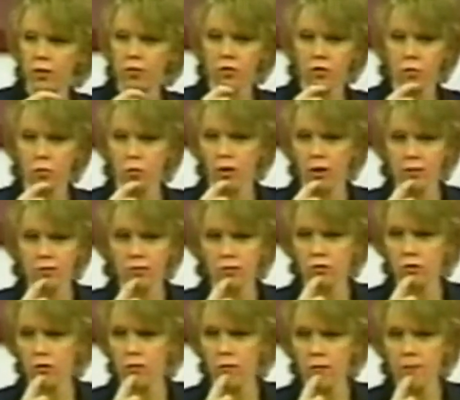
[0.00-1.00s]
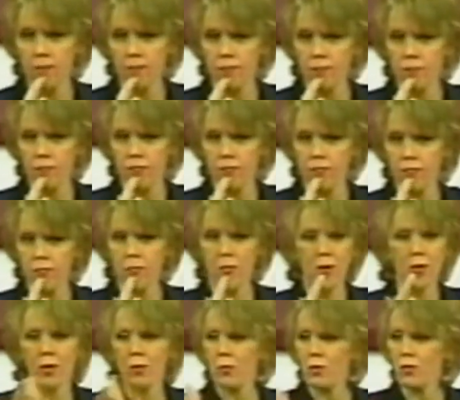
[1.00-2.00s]
what they just watched?
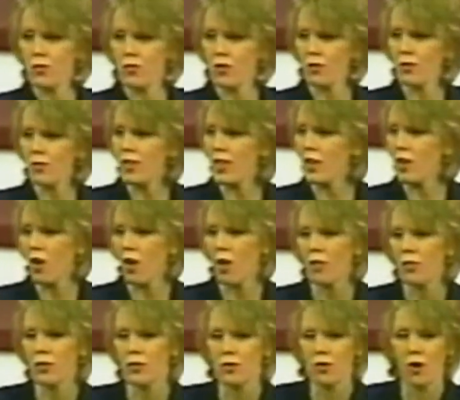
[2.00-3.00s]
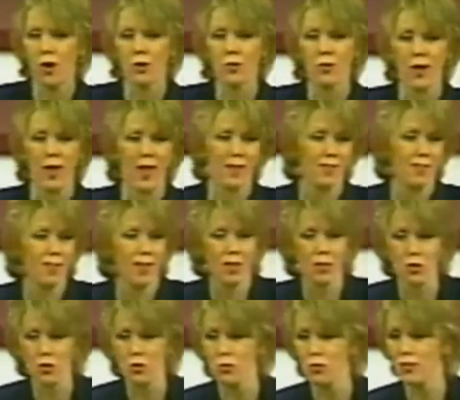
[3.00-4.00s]
Married with Children, they call the daughter a
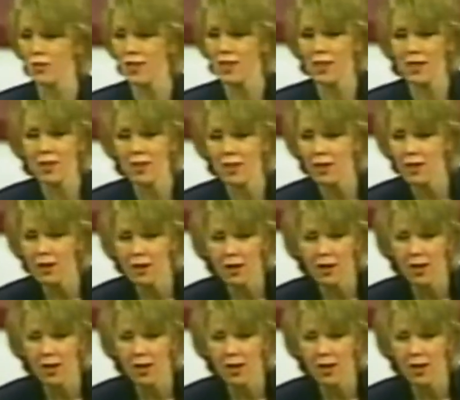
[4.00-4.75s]
SLUT.